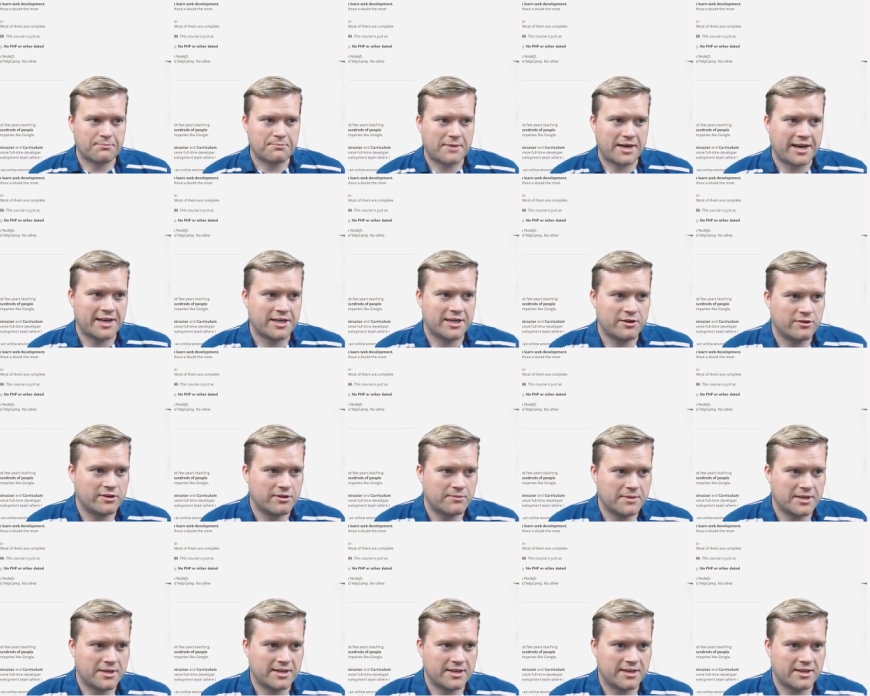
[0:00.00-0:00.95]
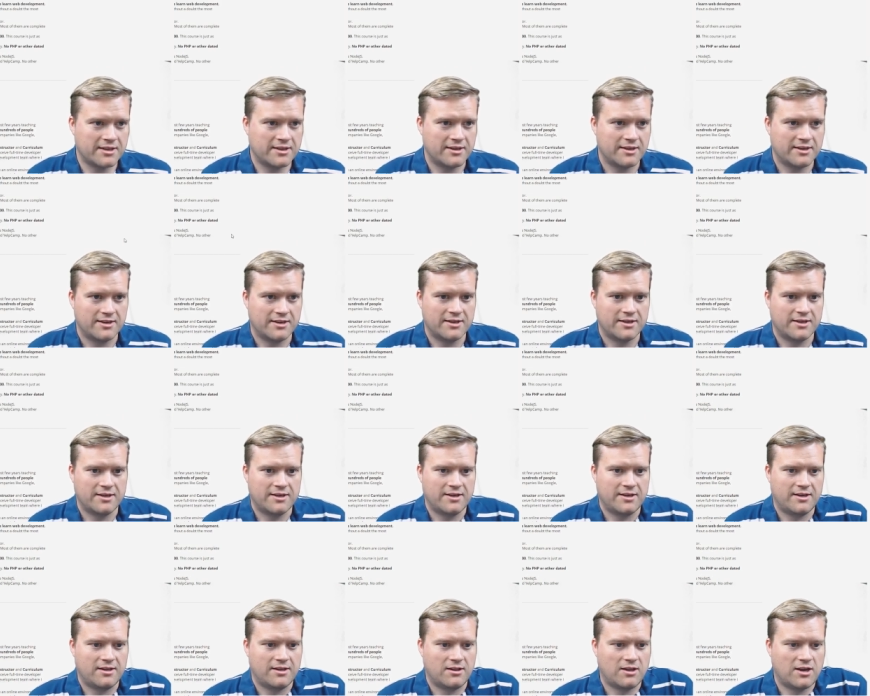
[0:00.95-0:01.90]
my Udemy,
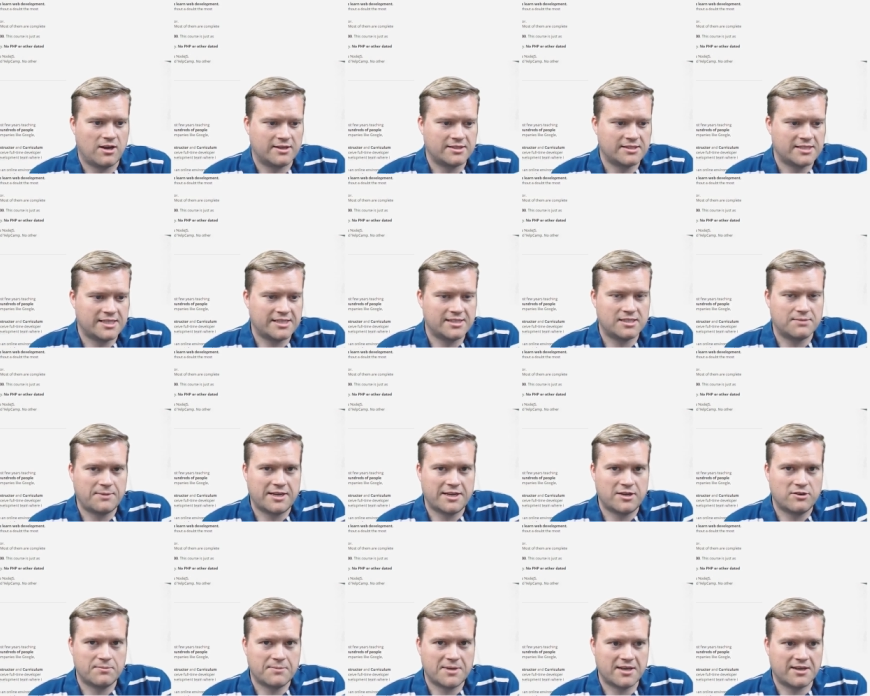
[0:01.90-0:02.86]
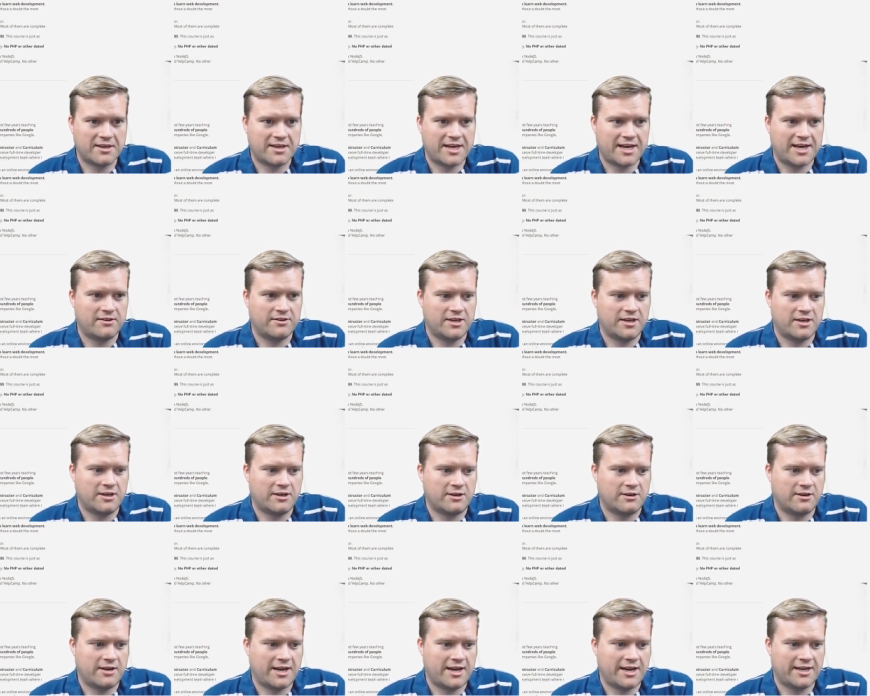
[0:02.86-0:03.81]
logged into my Udemy account
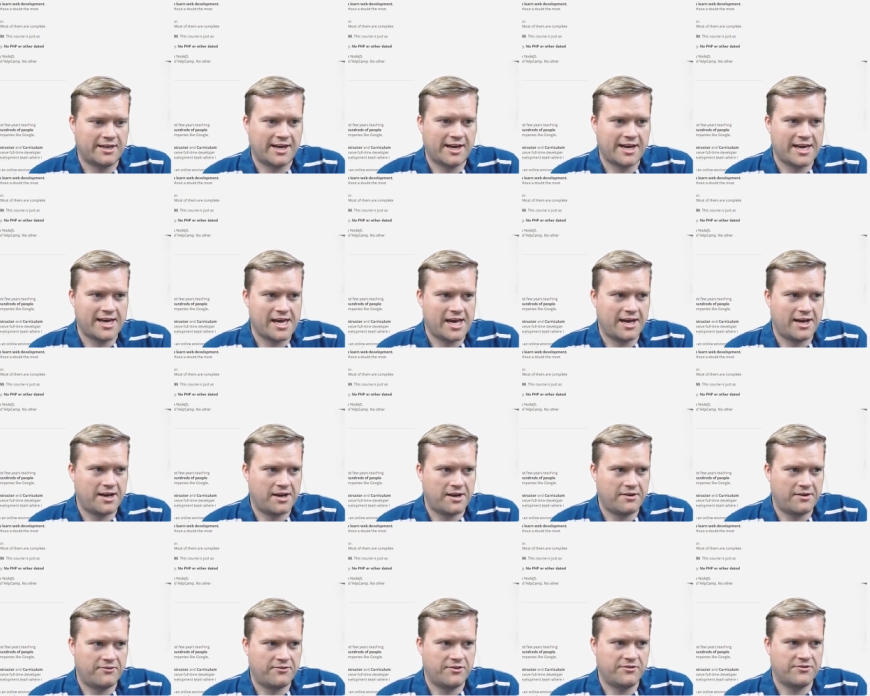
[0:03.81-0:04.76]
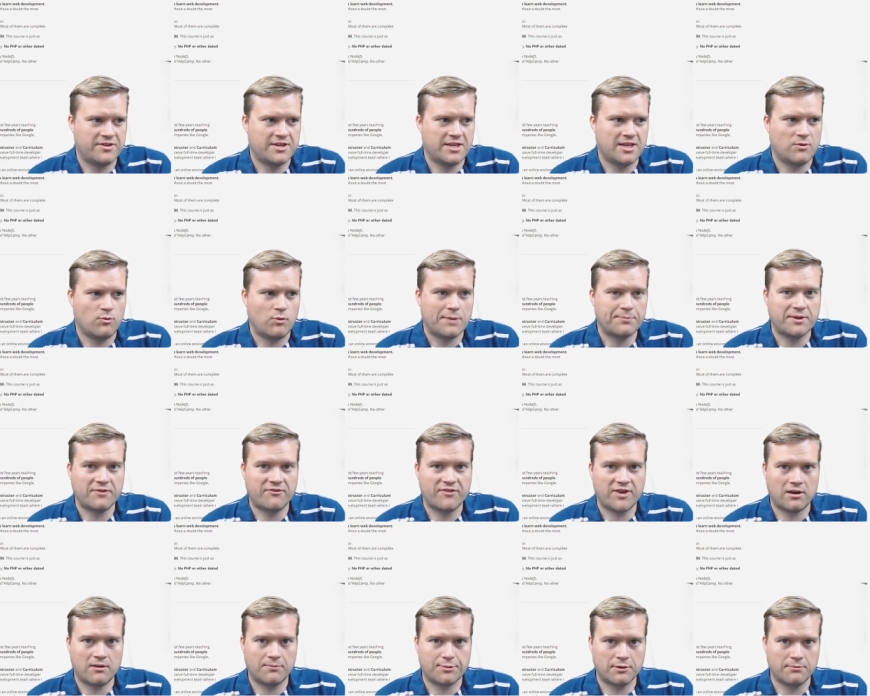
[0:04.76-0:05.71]
here, and I have the Web
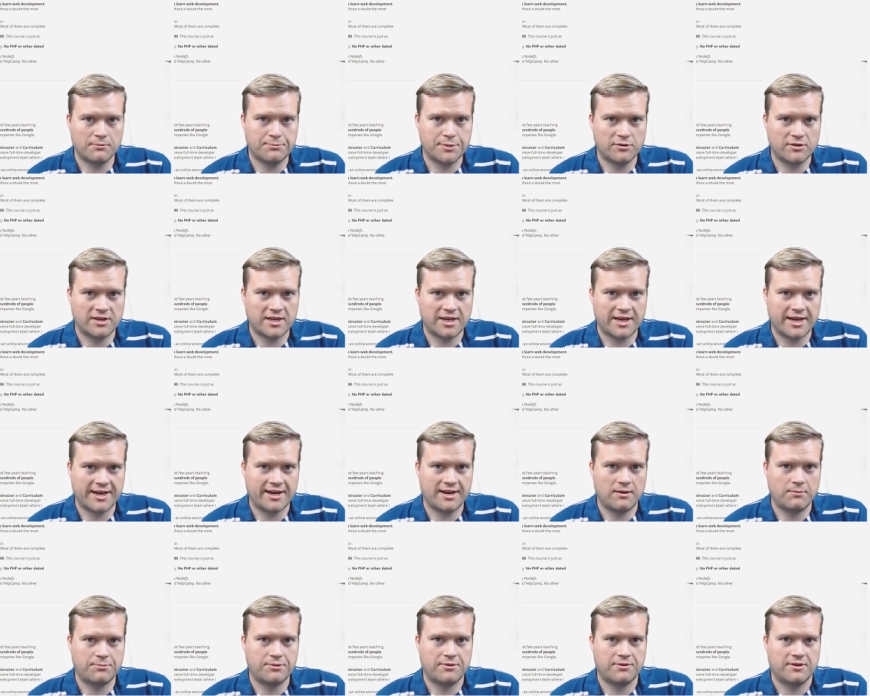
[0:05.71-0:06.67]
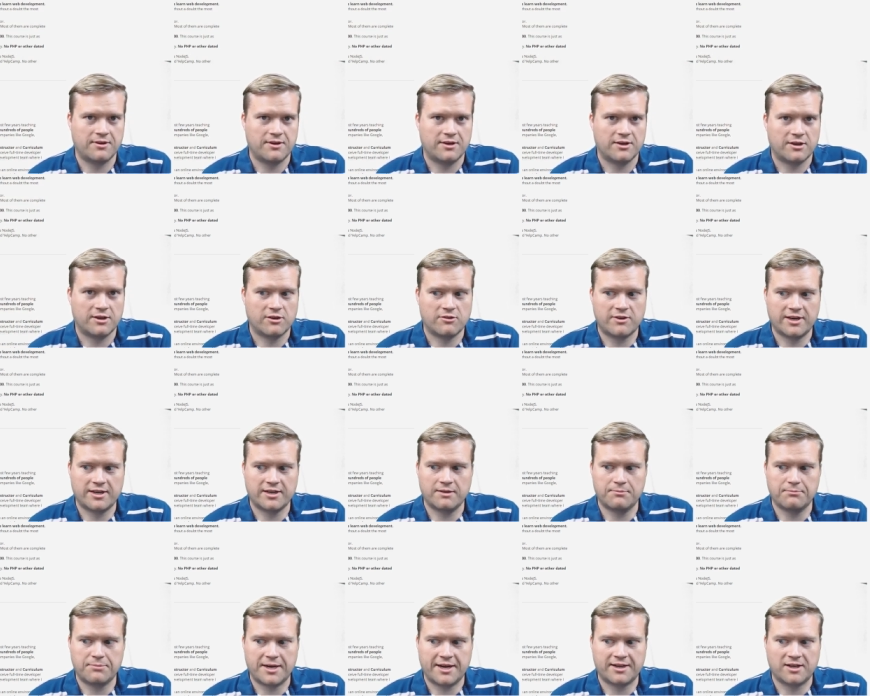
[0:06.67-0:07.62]
Developer Bootcamp
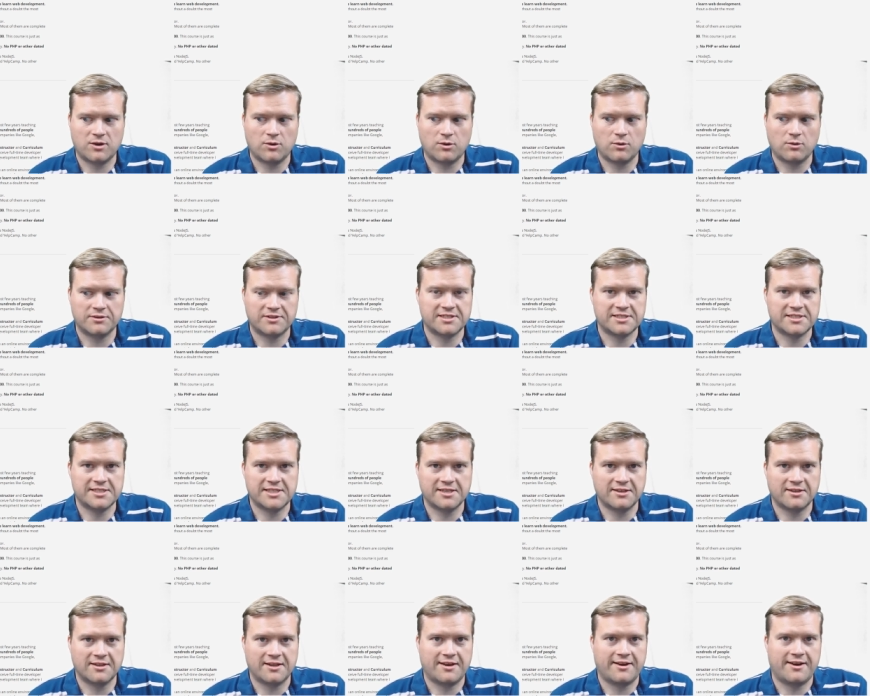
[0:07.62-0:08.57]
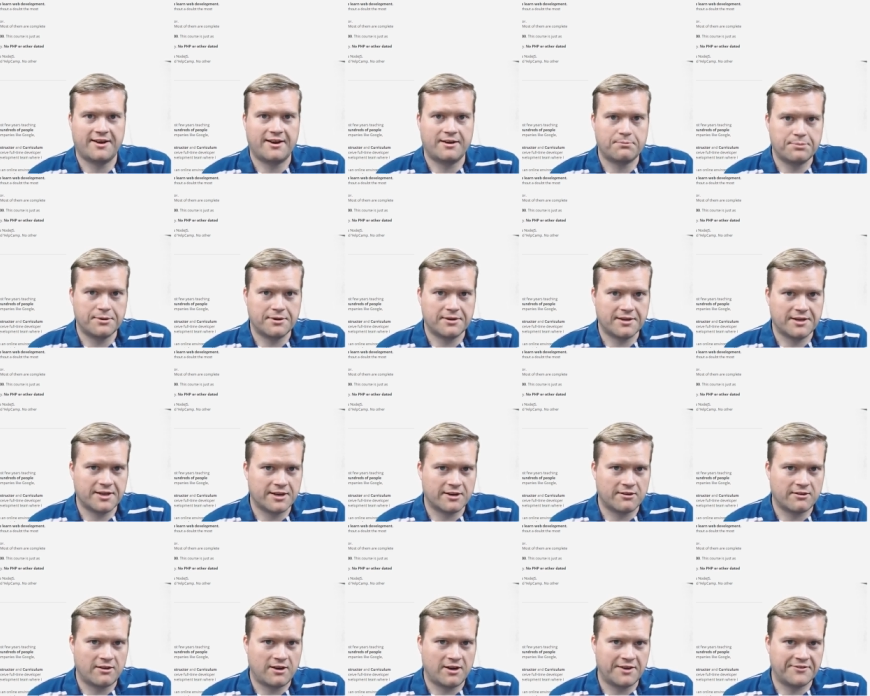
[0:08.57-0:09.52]
created by Colt Steele up
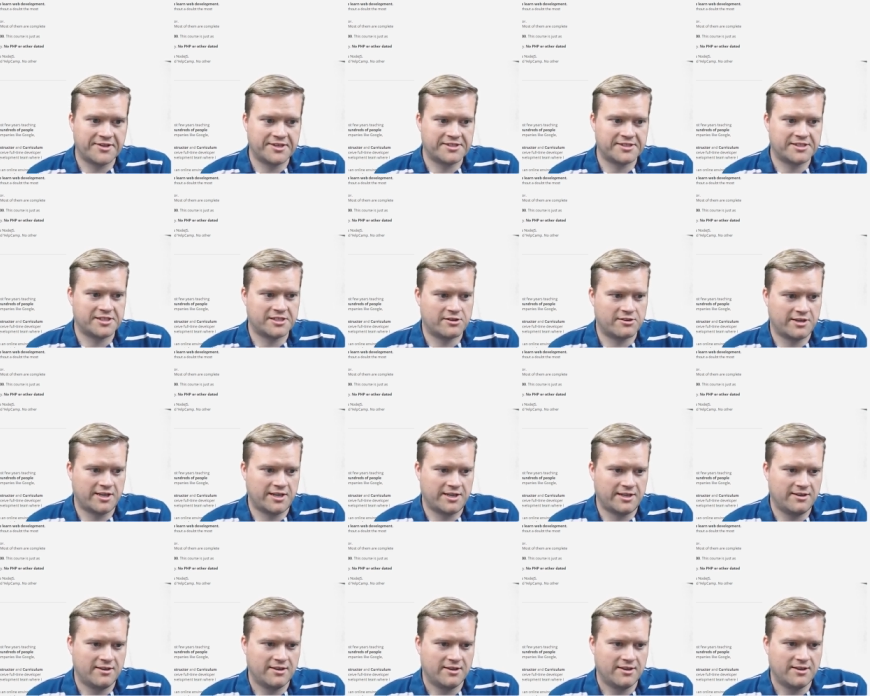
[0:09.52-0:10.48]
here on the screen.